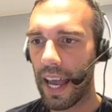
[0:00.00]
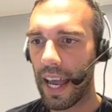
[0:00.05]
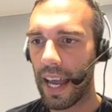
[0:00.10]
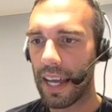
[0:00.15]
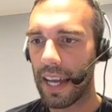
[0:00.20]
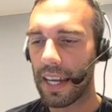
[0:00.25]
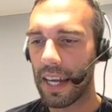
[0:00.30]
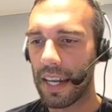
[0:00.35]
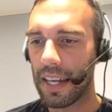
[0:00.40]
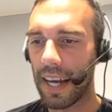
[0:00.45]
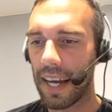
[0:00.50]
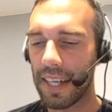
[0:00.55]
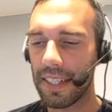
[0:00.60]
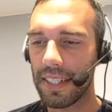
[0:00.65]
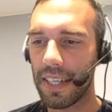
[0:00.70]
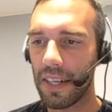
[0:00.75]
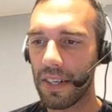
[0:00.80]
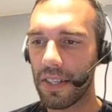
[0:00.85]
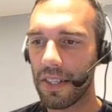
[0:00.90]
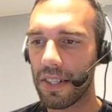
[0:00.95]
And
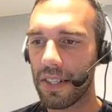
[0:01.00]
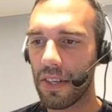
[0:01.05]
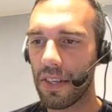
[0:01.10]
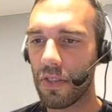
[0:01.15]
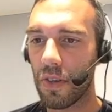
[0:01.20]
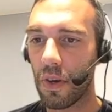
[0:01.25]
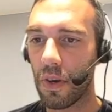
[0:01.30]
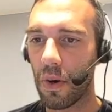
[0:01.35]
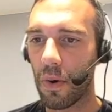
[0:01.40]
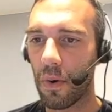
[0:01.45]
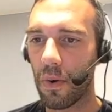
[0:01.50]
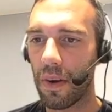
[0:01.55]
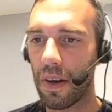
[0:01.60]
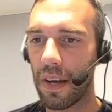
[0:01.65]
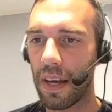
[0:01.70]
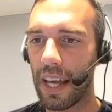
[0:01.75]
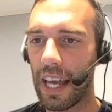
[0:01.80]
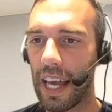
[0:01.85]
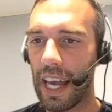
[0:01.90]
Ninetales, so